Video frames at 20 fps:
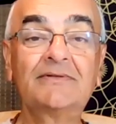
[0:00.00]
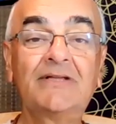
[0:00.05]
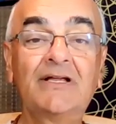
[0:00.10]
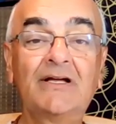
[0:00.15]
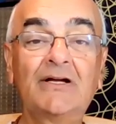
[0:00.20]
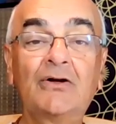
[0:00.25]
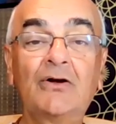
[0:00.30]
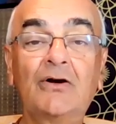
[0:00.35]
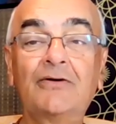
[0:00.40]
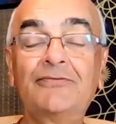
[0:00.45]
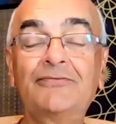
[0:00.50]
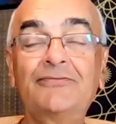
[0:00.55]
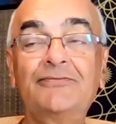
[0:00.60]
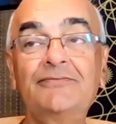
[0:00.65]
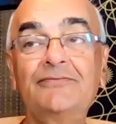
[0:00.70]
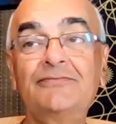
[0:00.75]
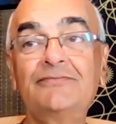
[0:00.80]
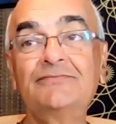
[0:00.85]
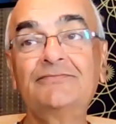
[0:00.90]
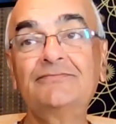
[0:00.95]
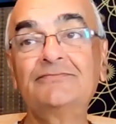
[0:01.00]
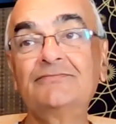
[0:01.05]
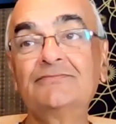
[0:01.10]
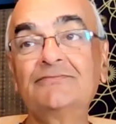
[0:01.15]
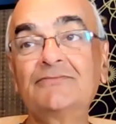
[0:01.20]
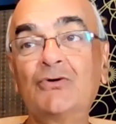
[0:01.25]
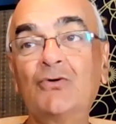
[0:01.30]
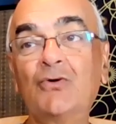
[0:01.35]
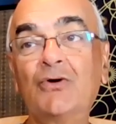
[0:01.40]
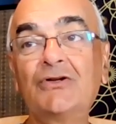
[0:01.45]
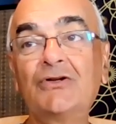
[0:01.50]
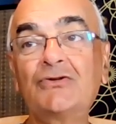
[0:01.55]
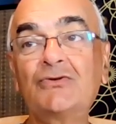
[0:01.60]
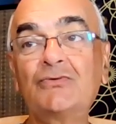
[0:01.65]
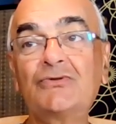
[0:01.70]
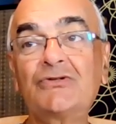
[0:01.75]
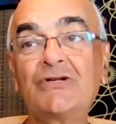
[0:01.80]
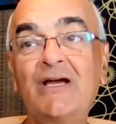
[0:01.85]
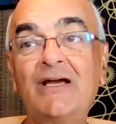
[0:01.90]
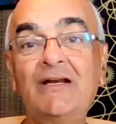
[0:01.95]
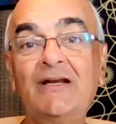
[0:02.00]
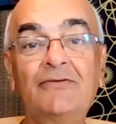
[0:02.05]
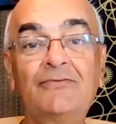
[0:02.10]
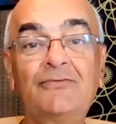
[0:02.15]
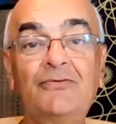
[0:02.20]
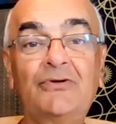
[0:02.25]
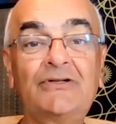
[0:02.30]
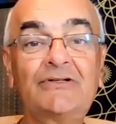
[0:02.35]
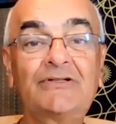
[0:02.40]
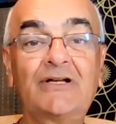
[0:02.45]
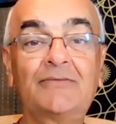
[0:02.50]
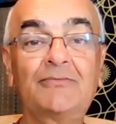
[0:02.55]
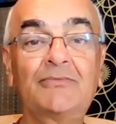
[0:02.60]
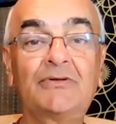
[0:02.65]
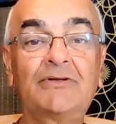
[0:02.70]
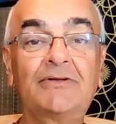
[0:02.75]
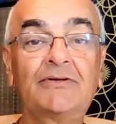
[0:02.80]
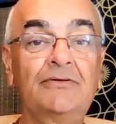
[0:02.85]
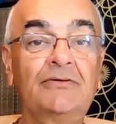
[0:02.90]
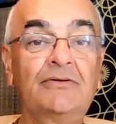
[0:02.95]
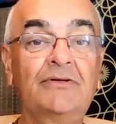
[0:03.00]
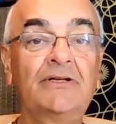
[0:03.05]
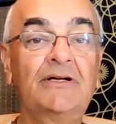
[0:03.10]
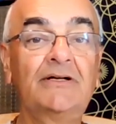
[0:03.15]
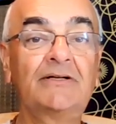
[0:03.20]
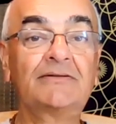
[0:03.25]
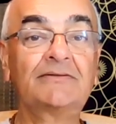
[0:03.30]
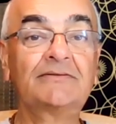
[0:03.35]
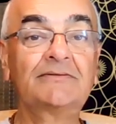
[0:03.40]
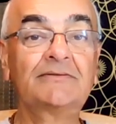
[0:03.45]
Think of going to China, for example, and you're there.